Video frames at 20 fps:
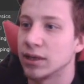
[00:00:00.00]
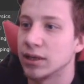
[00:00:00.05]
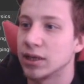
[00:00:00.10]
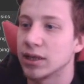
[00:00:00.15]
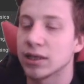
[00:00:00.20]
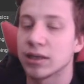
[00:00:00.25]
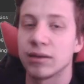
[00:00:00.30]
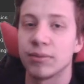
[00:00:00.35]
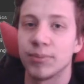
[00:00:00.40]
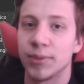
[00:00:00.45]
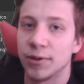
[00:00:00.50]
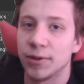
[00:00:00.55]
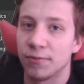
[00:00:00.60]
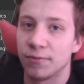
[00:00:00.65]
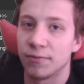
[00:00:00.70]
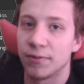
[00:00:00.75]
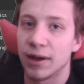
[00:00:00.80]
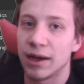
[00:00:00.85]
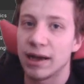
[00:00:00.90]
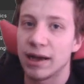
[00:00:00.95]
Just be
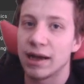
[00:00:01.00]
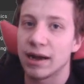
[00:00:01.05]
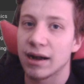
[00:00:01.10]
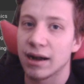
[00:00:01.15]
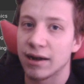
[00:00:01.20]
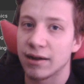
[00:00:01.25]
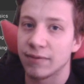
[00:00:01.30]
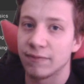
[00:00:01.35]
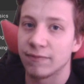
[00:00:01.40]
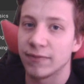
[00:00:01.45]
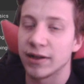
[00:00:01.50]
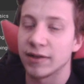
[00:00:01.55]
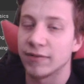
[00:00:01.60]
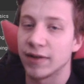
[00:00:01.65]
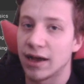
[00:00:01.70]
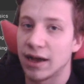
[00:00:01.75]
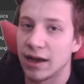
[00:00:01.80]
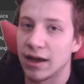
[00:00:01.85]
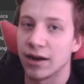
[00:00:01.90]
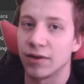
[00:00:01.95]
very
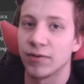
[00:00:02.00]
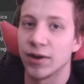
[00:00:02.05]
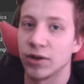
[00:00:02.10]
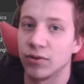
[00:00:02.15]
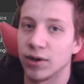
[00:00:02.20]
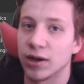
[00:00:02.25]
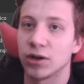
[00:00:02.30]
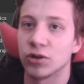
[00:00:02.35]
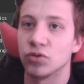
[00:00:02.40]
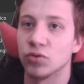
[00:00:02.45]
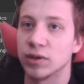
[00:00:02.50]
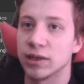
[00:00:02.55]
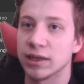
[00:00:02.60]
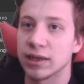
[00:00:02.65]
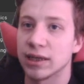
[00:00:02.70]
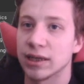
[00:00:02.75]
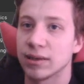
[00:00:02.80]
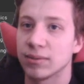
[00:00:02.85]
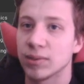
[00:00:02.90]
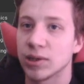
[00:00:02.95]
aware when you are
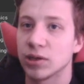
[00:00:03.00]
doing it,